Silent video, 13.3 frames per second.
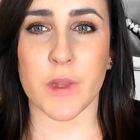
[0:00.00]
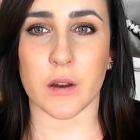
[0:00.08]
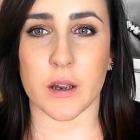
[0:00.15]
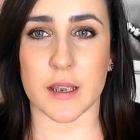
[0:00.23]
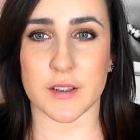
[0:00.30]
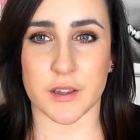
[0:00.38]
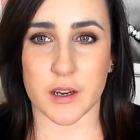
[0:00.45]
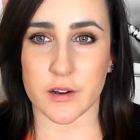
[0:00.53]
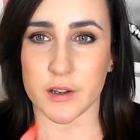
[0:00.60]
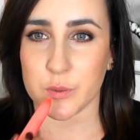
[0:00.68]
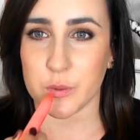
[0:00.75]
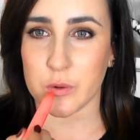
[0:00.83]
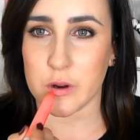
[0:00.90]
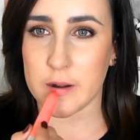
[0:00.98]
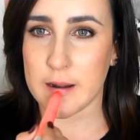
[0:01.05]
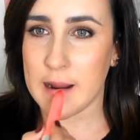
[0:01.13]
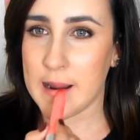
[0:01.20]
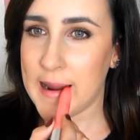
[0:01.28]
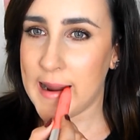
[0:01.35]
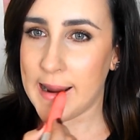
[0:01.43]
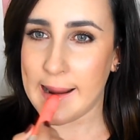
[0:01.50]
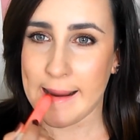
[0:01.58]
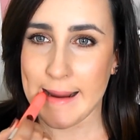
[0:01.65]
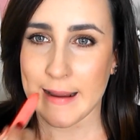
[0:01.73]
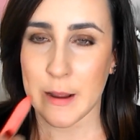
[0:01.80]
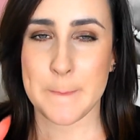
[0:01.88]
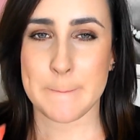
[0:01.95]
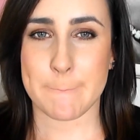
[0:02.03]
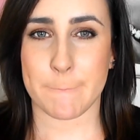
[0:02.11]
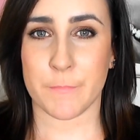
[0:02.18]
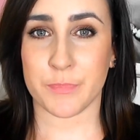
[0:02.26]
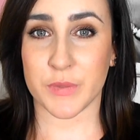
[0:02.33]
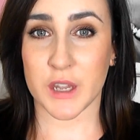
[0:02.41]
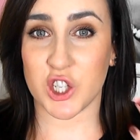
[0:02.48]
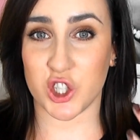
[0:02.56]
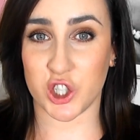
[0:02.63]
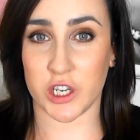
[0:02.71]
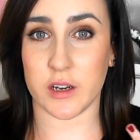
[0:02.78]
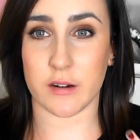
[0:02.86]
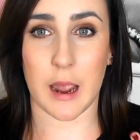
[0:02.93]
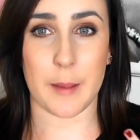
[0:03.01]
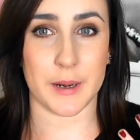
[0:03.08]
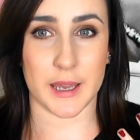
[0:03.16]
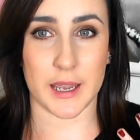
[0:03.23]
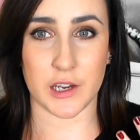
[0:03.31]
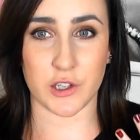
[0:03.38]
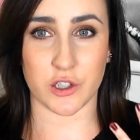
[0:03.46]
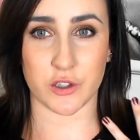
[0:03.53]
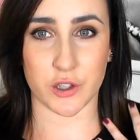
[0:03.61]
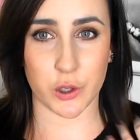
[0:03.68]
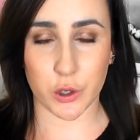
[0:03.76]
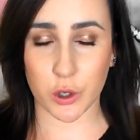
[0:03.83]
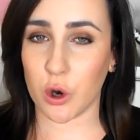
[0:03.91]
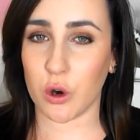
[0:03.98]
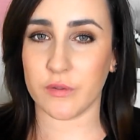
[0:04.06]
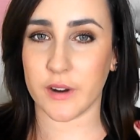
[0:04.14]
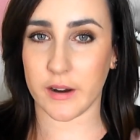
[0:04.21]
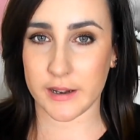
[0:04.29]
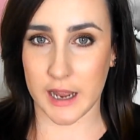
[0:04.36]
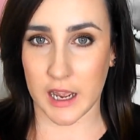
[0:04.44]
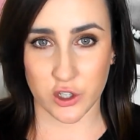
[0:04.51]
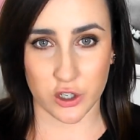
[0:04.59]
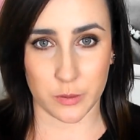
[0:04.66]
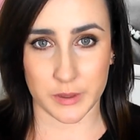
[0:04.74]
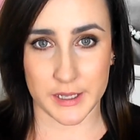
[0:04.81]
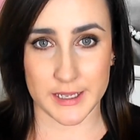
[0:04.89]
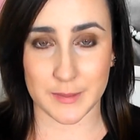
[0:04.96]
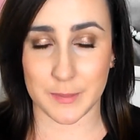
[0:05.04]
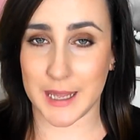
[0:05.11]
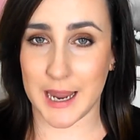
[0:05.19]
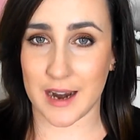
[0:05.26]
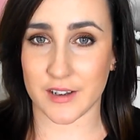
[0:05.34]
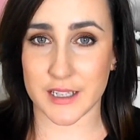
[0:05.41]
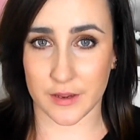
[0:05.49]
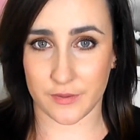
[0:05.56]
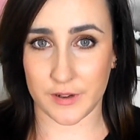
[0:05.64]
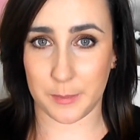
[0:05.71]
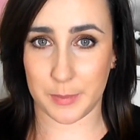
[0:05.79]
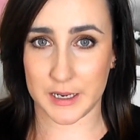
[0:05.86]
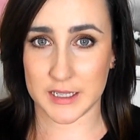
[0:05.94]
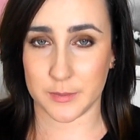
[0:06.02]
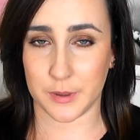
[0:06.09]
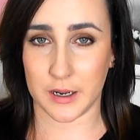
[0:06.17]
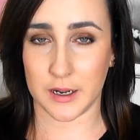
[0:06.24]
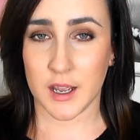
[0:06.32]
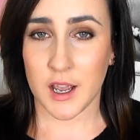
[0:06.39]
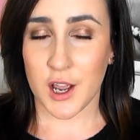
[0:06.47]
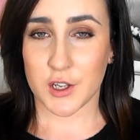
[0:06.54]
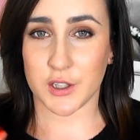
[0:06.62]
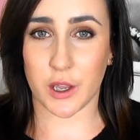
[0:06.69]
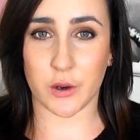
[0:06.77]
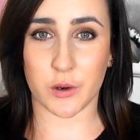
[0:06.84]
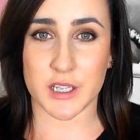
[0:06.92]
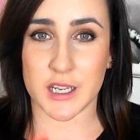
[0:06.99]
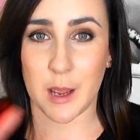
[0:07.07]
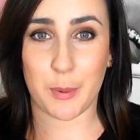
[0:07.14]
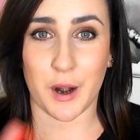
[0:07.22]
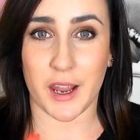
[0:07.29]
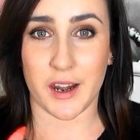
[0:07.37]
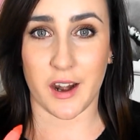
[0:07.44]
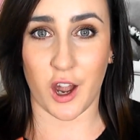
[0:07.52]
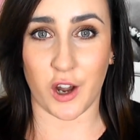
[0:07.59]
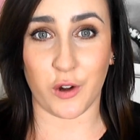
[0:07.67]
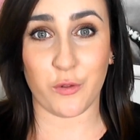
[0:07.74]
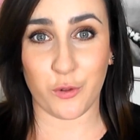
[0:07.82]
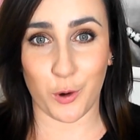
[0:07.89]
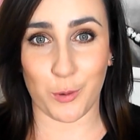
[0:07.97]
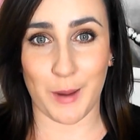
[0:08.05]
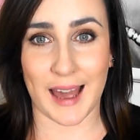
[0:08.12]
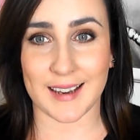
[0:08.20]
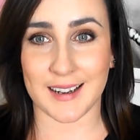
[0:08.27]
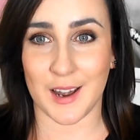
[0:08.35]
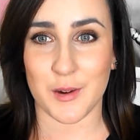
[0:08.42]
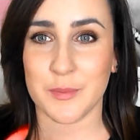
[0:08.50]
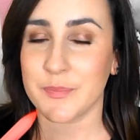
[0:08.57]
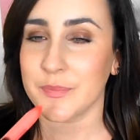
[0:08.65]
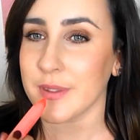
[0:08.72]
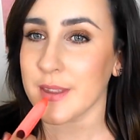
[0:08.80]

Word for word: Okay, so there is one sheer application, so you can go very natural with these, but they are definitely buildable, so I'm going to apply it on full whack now.